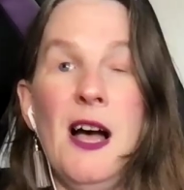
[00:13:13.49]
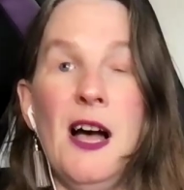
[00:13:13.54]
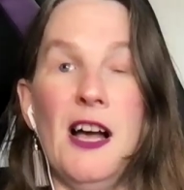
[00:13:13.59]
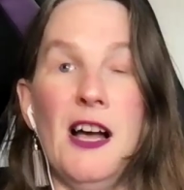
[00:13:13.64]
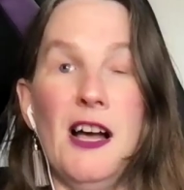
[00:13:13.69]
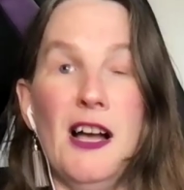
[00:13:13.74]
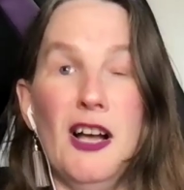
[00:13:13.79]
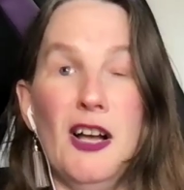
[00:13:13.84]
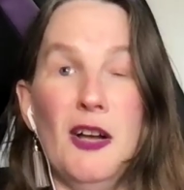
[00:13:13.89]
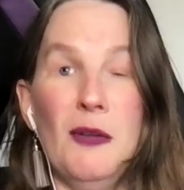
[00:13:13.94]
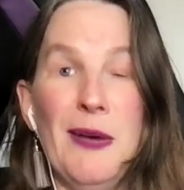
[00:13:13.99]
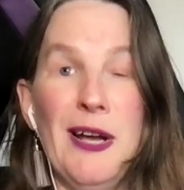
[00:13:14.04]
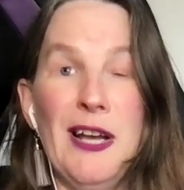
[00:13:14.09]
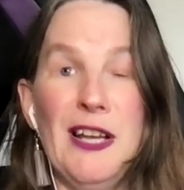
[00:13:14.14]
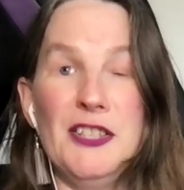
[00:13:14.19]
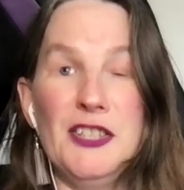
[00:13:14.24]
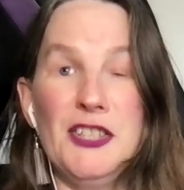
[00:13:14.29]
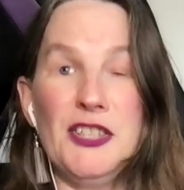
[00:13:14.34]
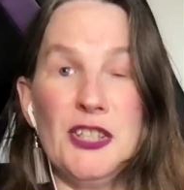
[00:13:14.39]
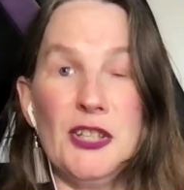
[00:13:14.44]

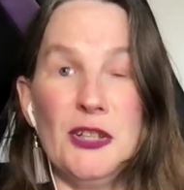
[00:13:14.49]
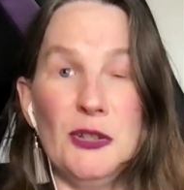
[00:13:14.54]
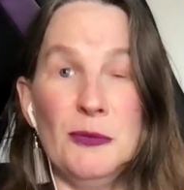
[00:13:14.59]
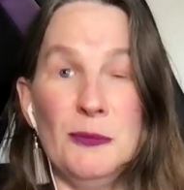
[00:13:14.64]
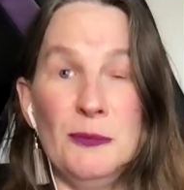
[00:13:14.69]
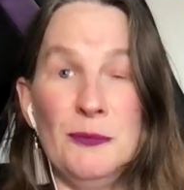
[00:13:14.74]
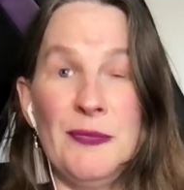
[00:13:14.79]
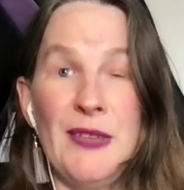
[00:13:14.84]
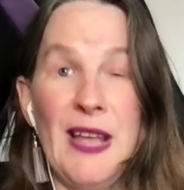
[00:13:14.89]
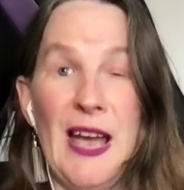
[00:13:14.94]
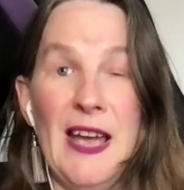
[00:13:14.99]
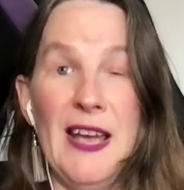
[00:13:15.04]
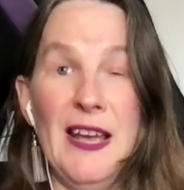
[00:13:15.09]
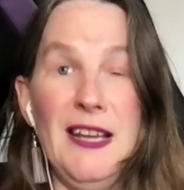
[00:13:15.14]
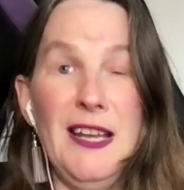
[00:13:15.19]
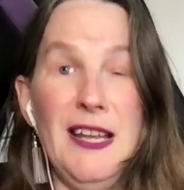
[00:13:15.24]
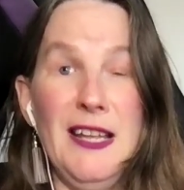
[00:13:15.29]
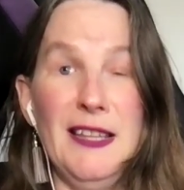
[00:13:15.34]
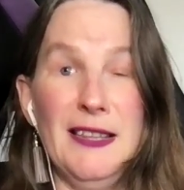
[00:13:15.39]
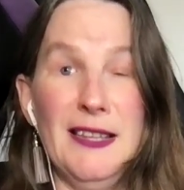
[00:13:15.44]
And so
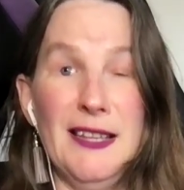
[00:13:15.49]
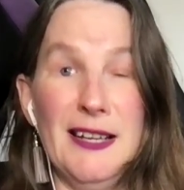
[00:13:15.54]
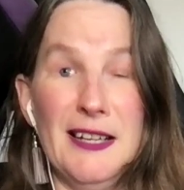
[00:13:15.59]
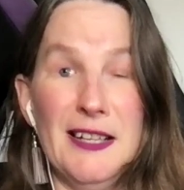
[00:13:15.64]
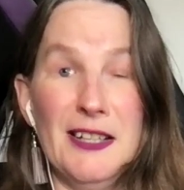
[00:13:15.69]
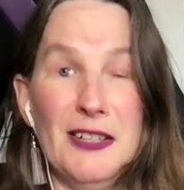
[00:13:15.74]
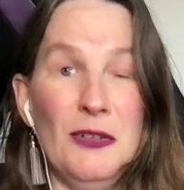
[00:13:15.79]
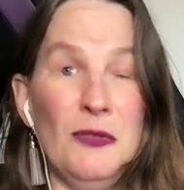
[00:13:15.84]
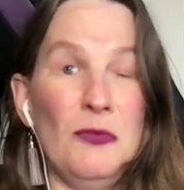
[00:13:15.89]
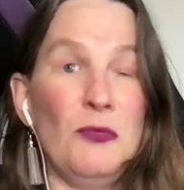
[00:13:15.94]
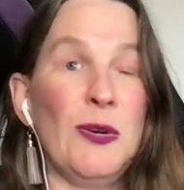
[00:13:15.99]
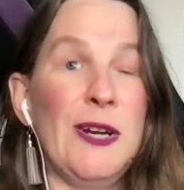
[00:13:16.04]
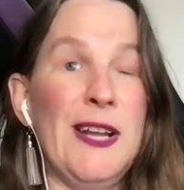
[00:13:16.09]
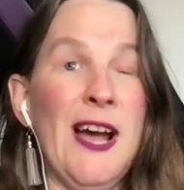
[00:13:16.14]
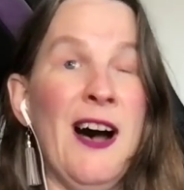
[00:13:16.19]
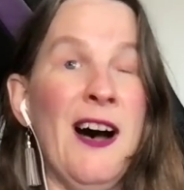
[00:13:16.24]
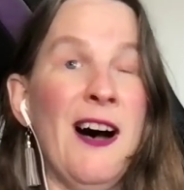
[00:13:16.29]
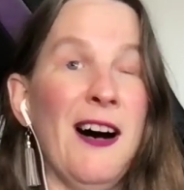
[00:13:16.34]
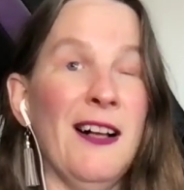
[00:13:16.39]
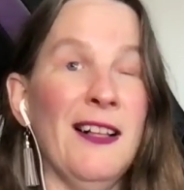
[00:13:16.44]
hang in there.
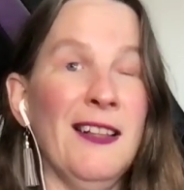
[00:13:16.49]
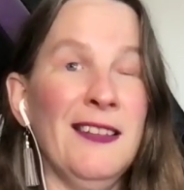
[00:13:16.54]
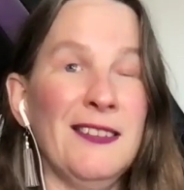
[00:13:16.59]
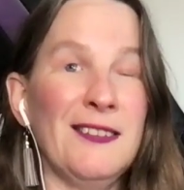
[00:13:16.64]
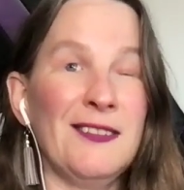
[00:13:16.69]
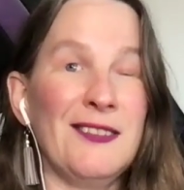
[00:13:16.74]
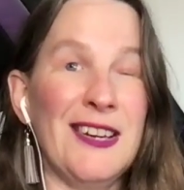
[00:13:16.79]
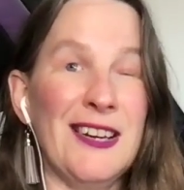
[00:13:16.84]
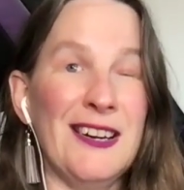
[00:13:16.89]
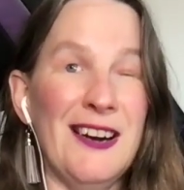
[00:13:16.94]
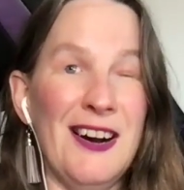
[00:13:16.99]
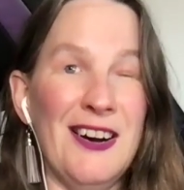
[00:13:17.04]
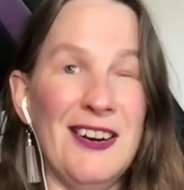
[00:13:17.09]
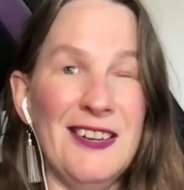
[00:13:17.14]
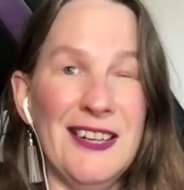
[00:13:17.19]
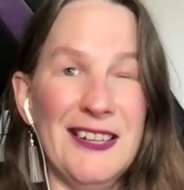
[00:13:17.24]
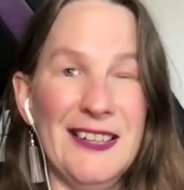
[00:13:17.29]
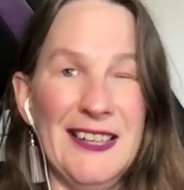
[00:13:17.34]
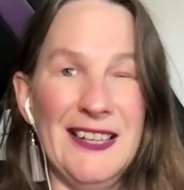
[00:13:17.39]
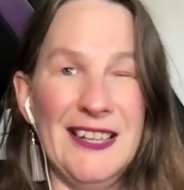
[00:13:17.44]
We're all
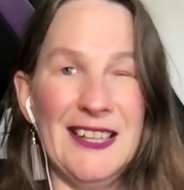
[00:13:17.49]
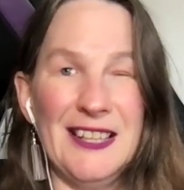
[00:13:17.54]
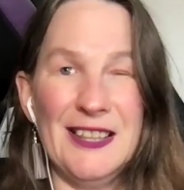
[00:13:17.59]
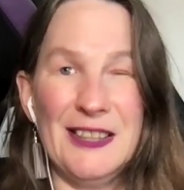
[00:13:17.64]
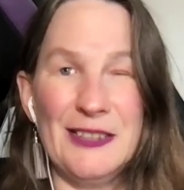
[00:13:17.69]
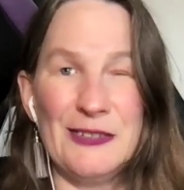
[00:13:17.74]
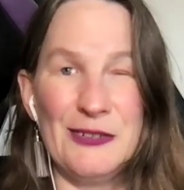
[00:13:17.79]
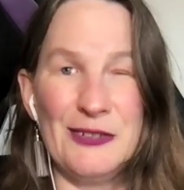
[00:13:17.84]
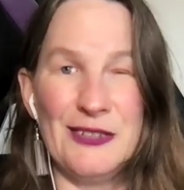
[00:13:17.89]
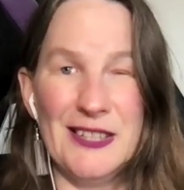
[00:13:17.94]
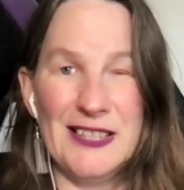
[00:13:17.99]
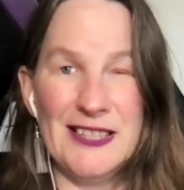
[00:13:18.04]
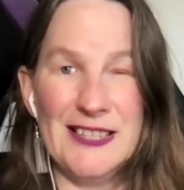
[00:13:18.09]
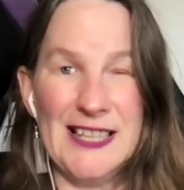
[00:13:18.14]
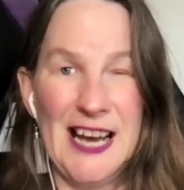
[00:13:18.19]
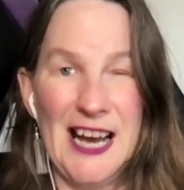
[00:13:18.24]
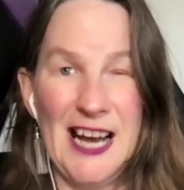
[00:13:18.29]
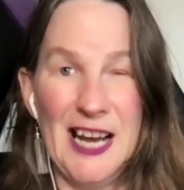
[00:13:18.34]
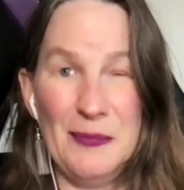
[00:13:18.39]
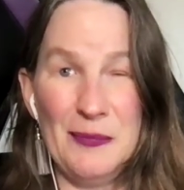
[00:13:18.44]
going to get through this.
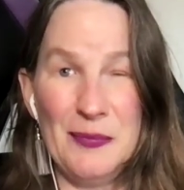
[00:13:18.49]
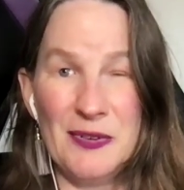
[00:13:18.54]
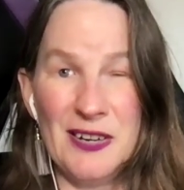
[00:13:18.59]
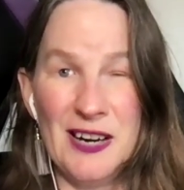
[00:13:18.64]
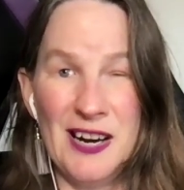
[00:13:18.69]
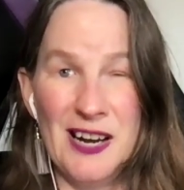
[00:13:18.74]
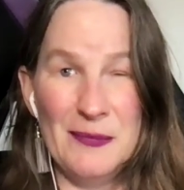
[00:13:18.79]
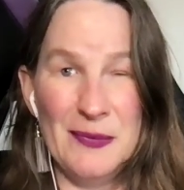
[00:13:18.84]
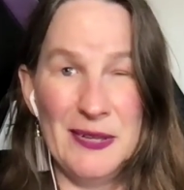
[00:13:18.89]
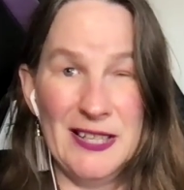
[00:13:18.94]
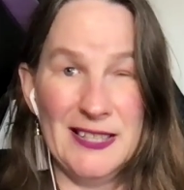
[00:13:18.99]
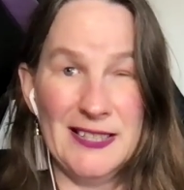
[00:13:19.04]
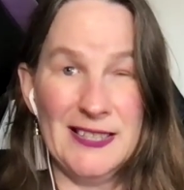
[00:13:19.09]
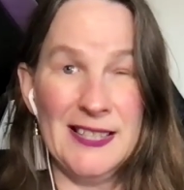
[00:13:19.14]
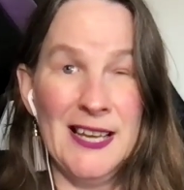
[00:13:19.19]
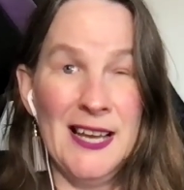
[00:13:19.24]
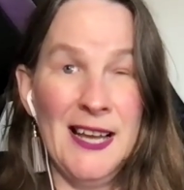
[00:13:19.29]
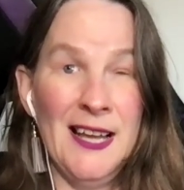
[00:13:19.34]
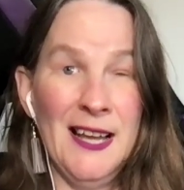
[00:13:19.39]
I promise.